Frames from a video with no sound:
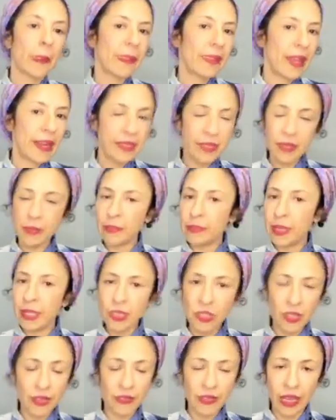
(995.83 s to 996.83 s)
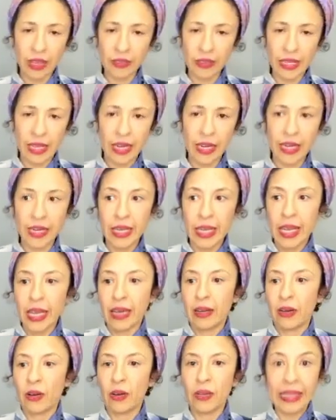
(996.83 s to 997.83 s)
There's a bunch of out there
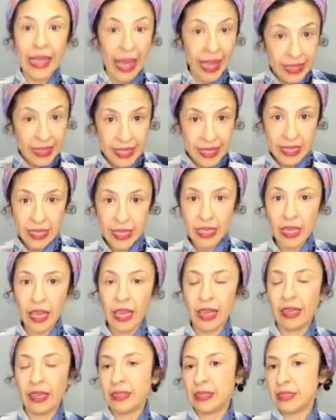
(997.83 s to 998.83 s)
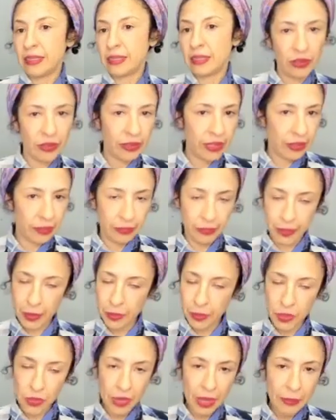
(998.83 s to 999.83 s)
on Etsy and on the
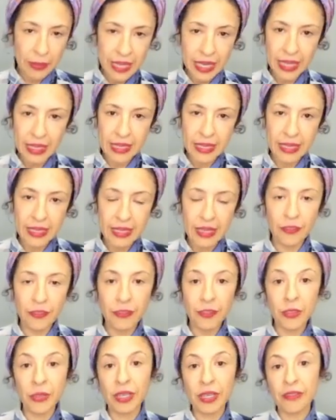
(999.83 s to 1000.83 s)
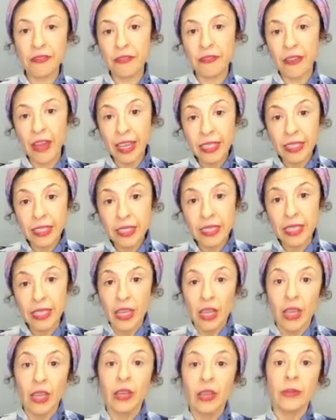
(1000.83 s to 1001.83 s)
people's websites and stuff. You can find
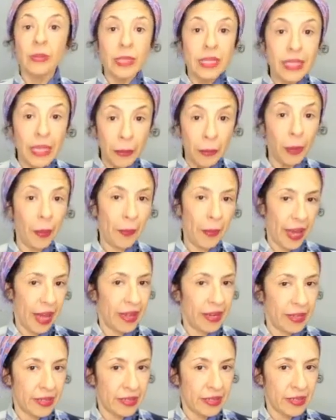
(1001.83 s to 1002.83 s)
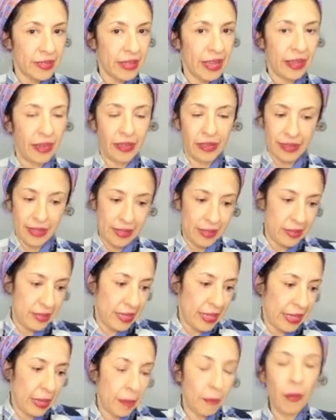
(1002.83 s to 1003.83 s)
simple patterns that
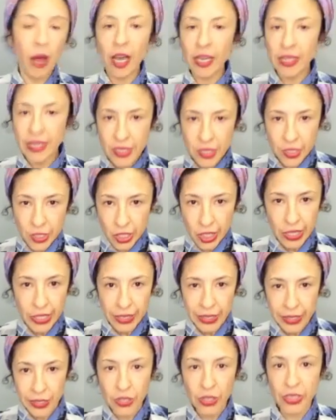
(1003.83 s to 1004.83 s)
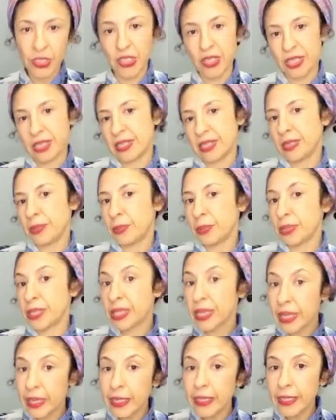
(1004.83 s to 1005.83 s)
is like a boxy shirt or just a simple
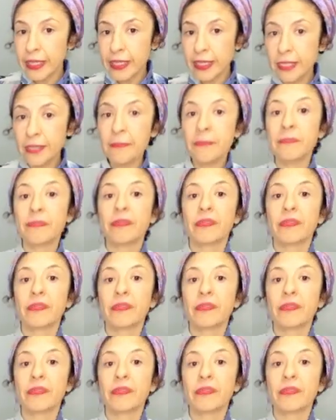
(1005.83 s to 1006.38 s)
skirt